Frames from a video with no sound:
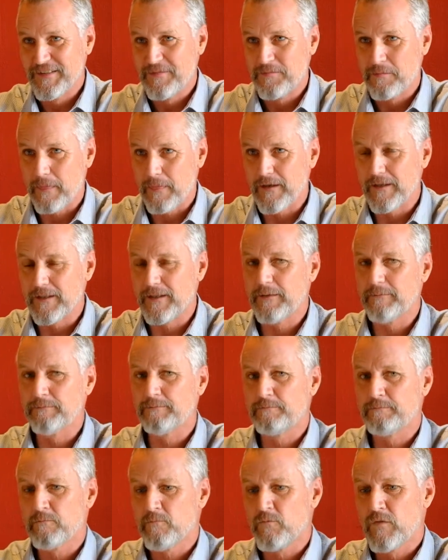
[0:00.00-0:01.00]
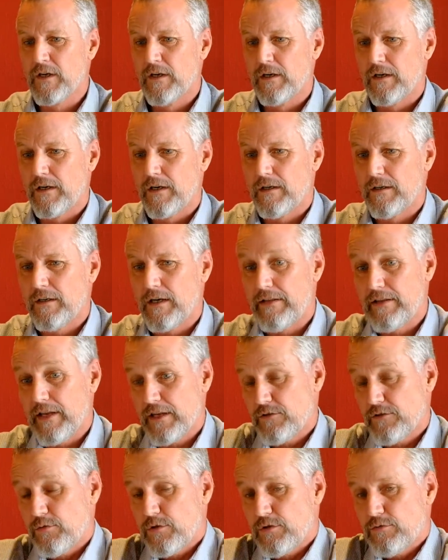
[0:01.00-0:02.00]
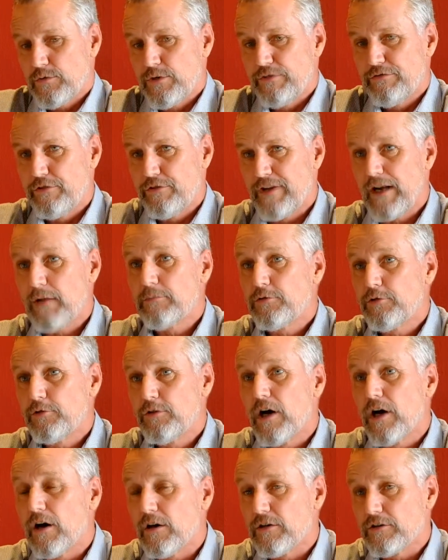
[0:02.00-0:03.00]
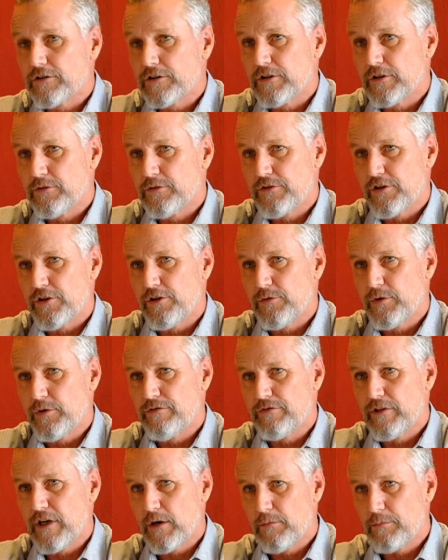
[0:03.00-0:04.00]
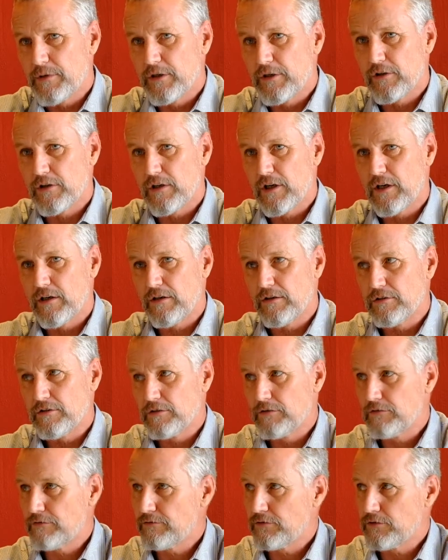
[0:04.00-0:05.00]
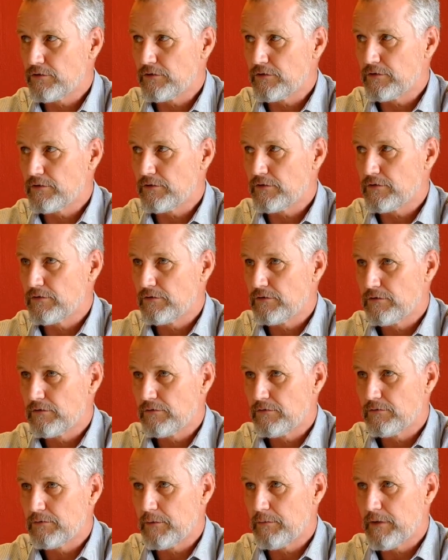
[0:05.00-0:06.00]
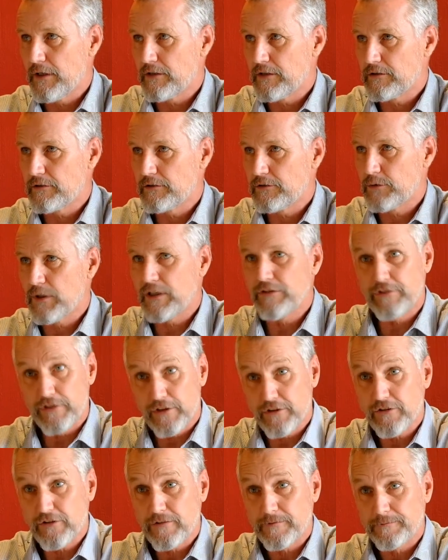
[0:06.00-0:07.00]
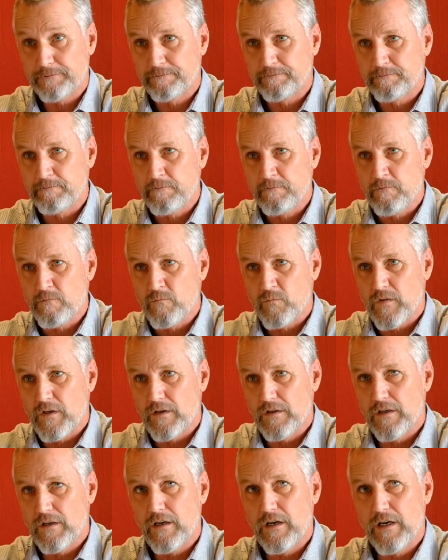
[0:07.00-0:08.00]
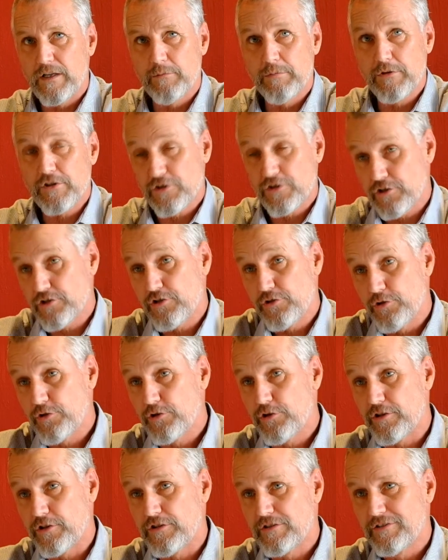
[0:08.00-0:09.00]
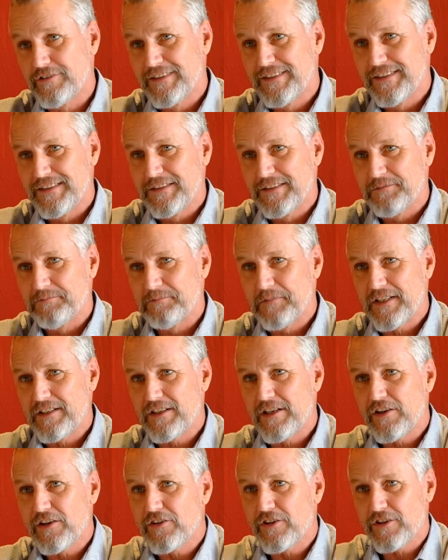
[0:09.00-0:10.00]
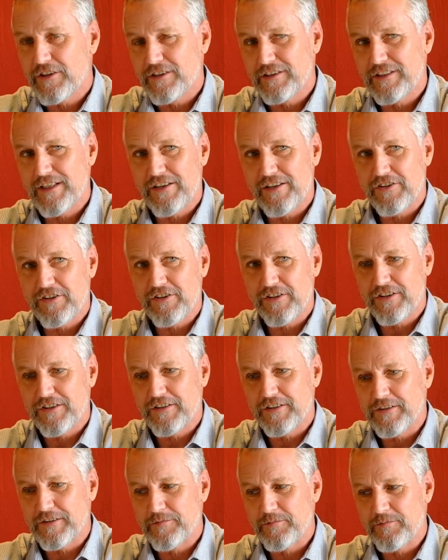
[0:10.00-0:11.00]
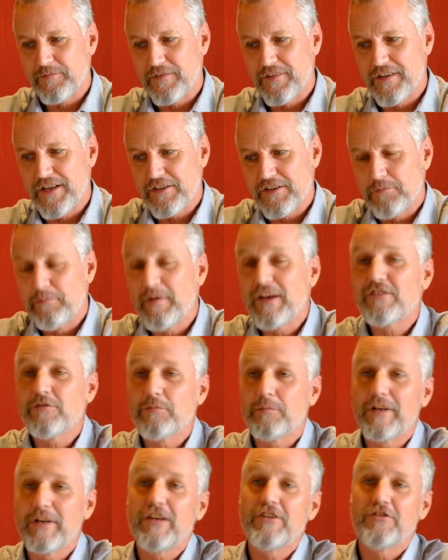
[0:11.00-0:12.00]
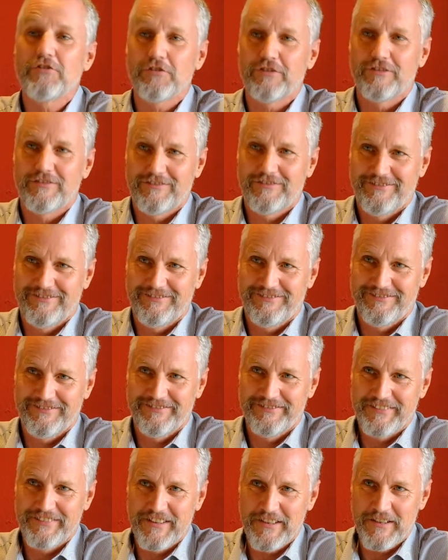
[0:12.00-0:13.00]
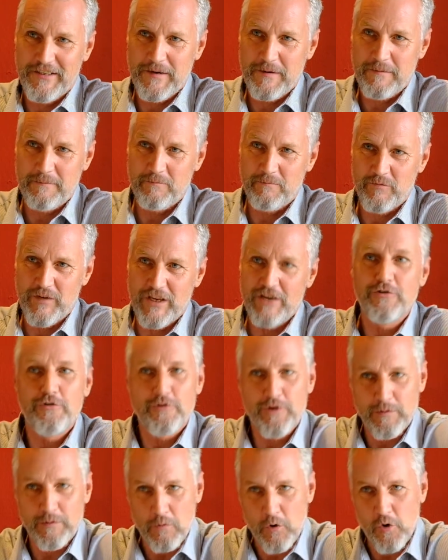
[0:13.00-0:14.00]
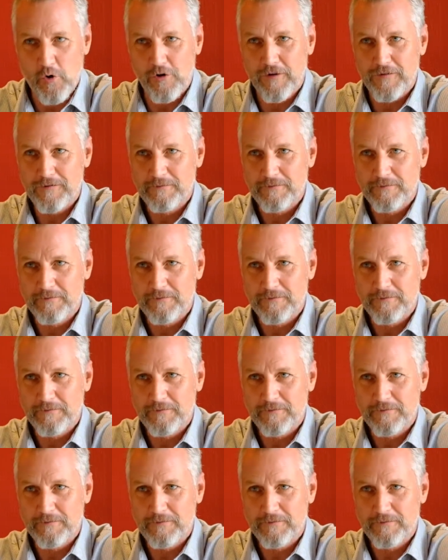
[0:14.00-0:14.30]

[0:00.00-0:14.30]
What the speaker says: And that's what we've developed to now. So we've now been on our own for about 12 years, and the business is doing good. But there's a massive potential in doing more.